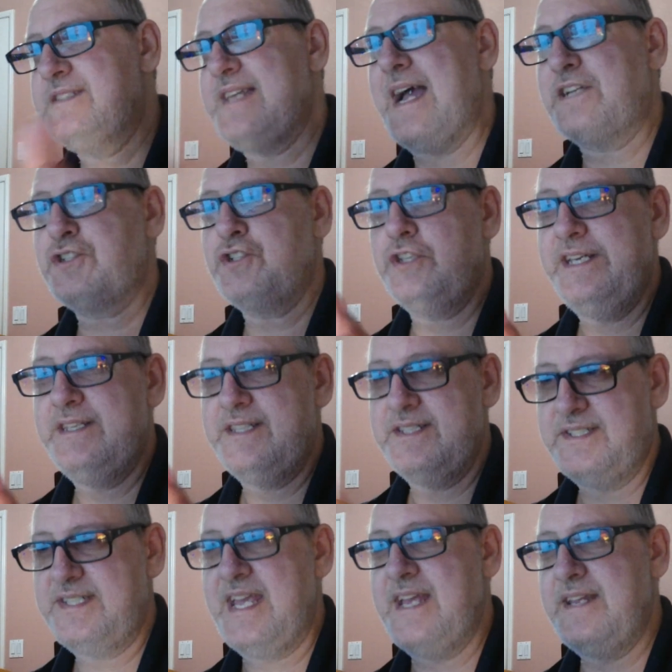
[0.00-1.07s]
actually the
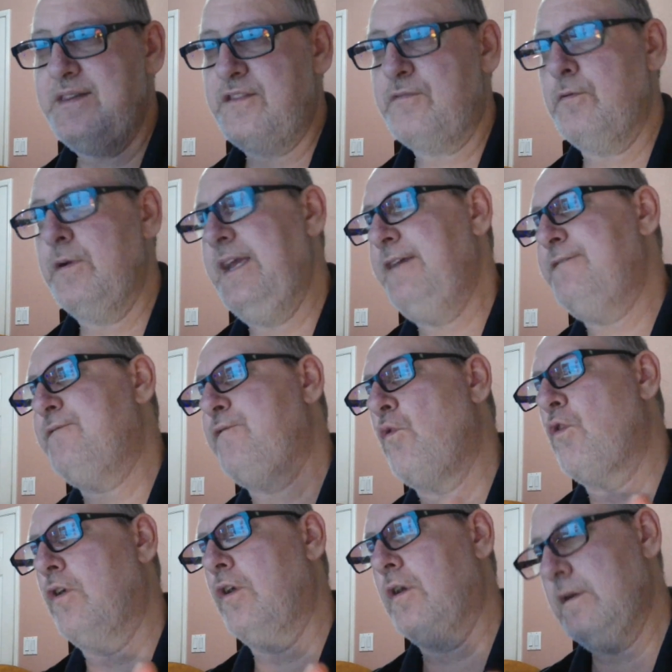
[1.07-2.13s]
Zen 3
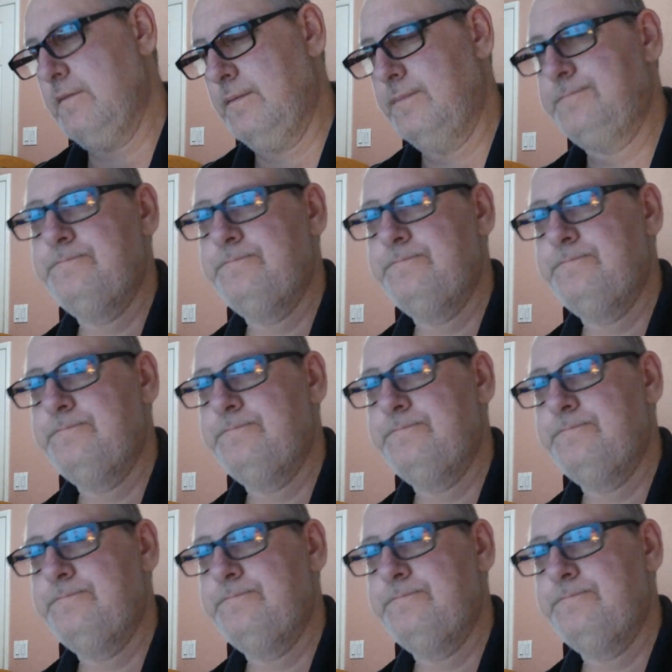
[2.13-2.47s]
for,